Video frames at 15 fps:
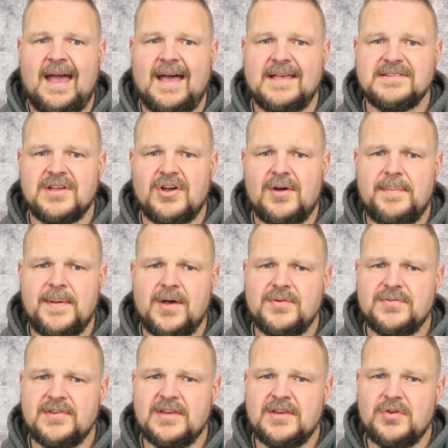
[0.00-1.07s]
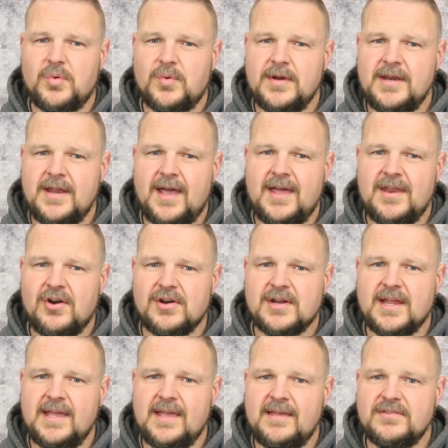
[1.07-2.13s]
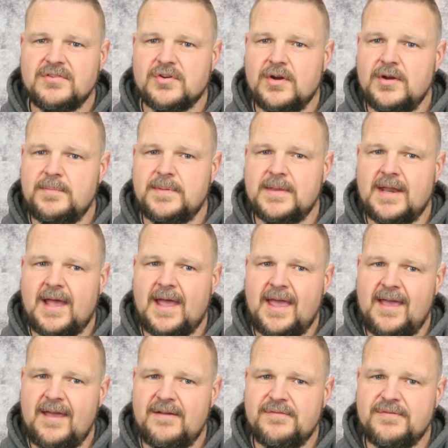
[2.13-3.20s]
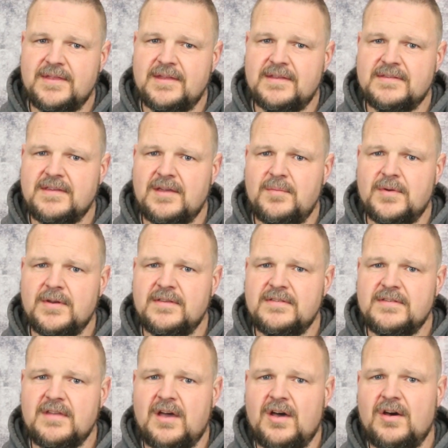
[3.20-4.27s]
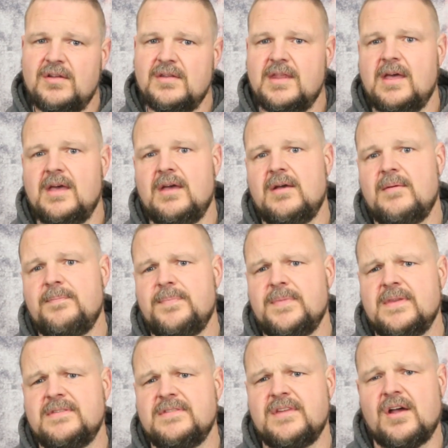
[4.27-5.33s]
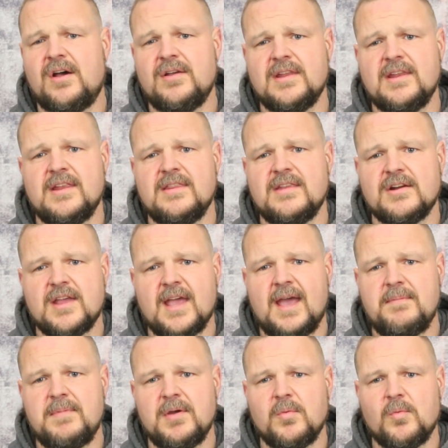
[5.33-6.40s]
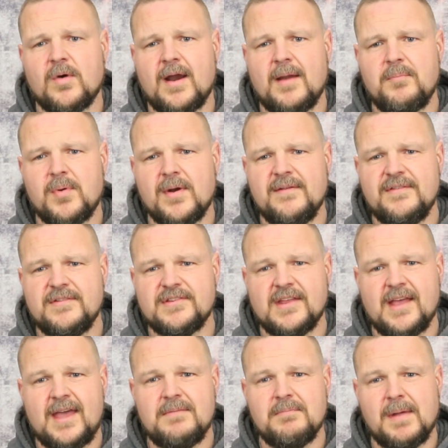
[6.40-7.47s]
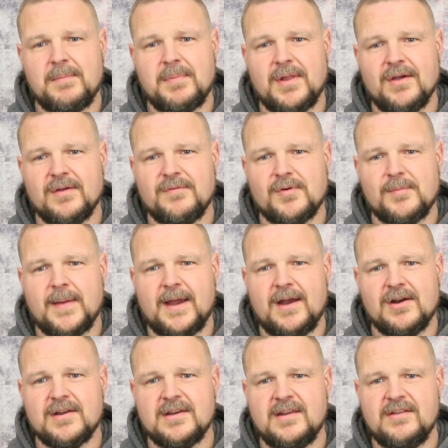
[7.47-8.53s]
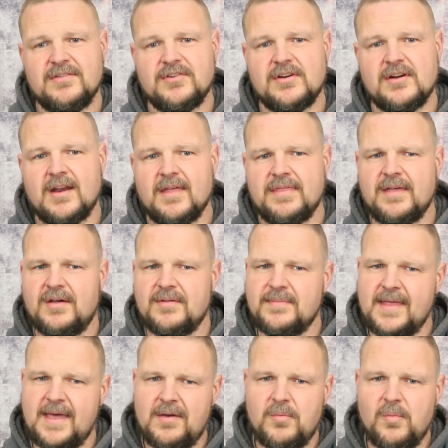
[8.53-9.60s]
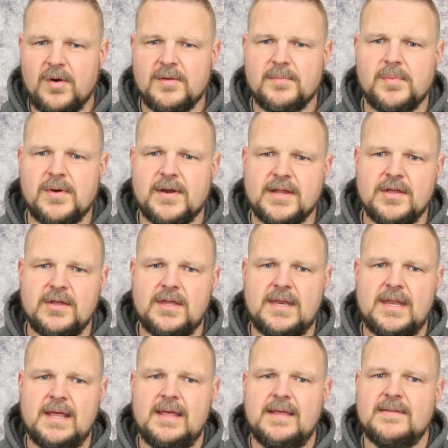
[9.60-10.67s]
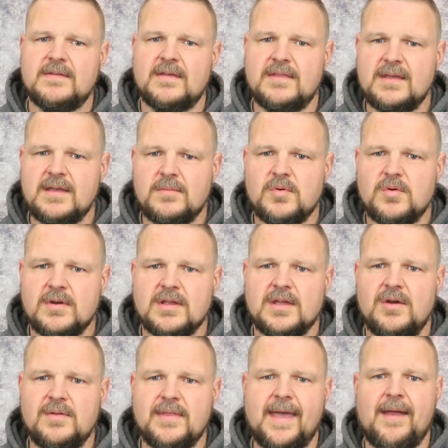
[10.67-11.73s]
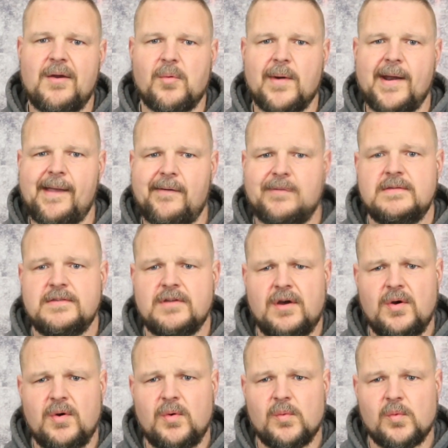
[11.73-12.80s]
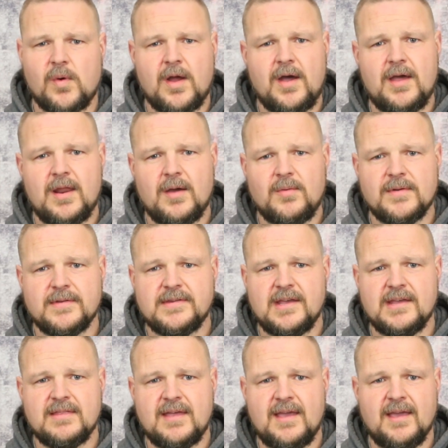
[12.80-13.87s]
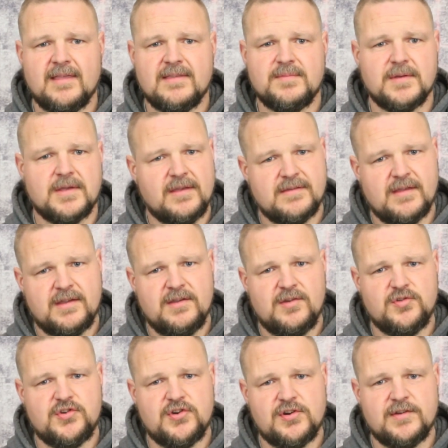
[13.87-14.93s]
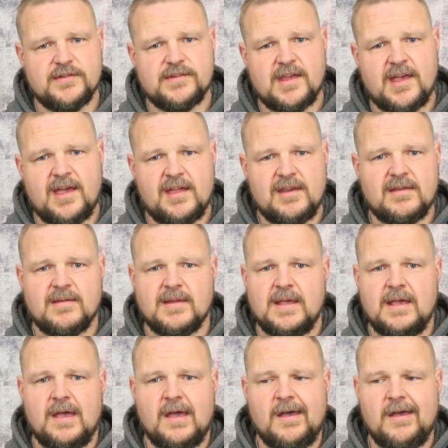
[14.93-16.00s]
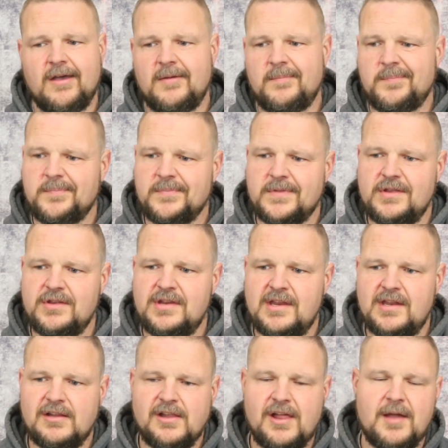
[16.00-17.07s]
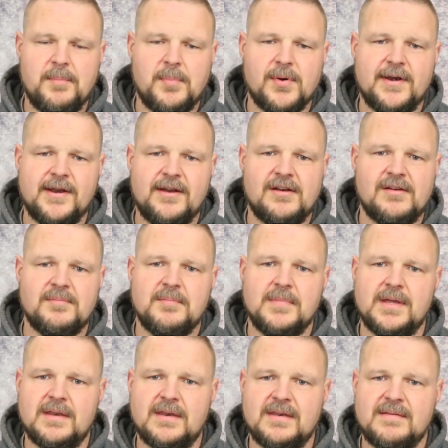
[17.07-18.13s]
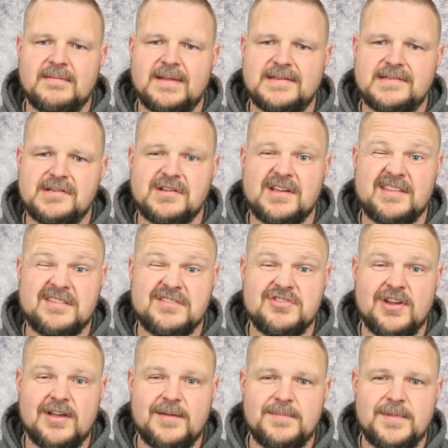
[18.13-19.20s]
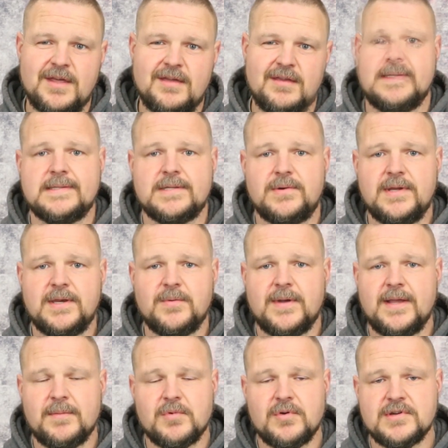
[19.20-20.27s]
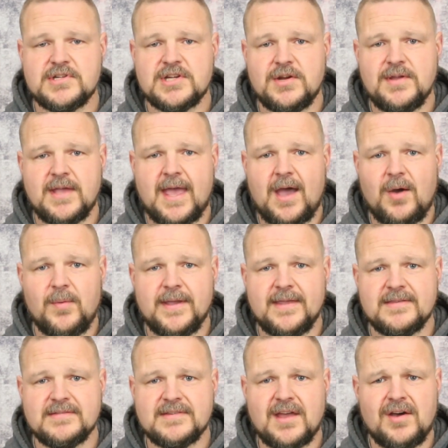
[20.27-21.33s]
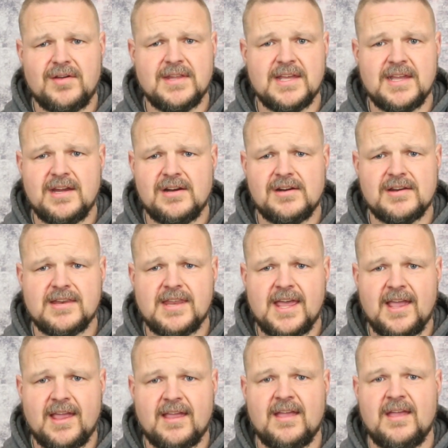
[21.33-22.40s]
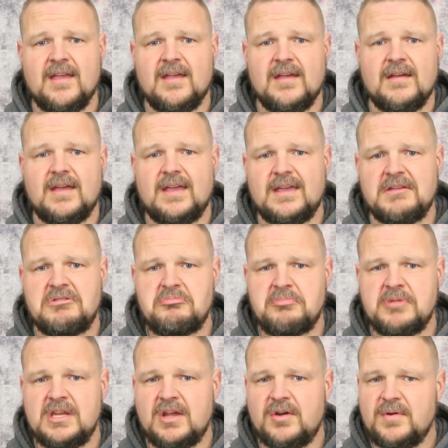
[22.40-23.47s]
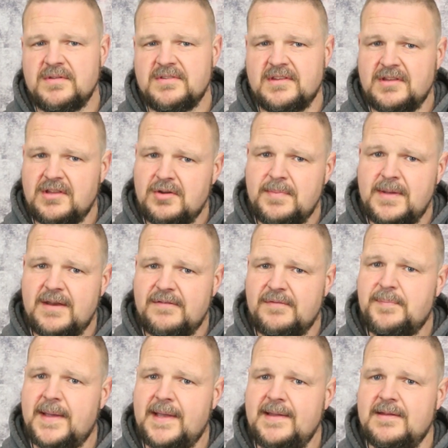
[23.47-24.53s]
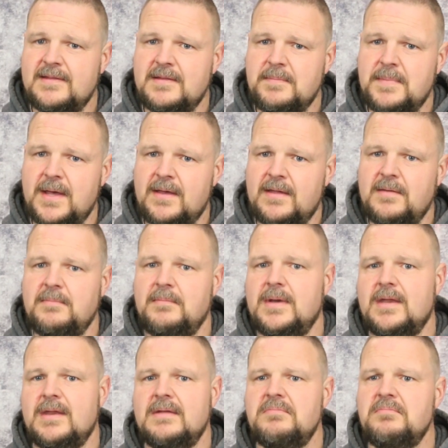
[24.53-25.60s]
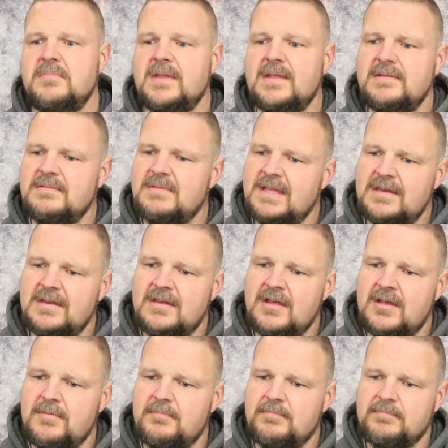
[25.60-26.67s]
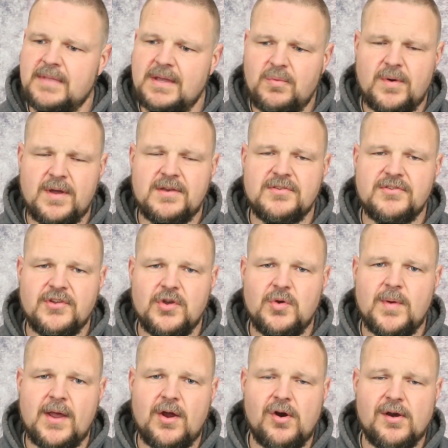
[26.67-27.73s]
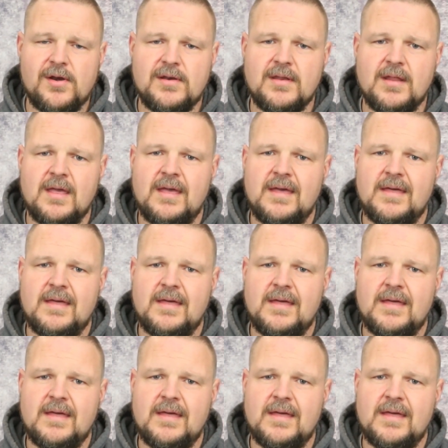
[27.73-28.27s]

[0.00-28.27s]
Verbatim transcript: I saw a post in 29 RKS group that I have that someone installed uh, installed it in their cabinet where I'd previously had my plug for my air conditioner and I thought that worked pretty good so I think I'm going to go that route. So Ron I want to say thanks because I used your design um, you did it a lot prettier but I still got the job done. So anyway I'm going to show you how we installed it here today and you know it was a little bit of pain in the butt but it, it ended up it wasn't too hard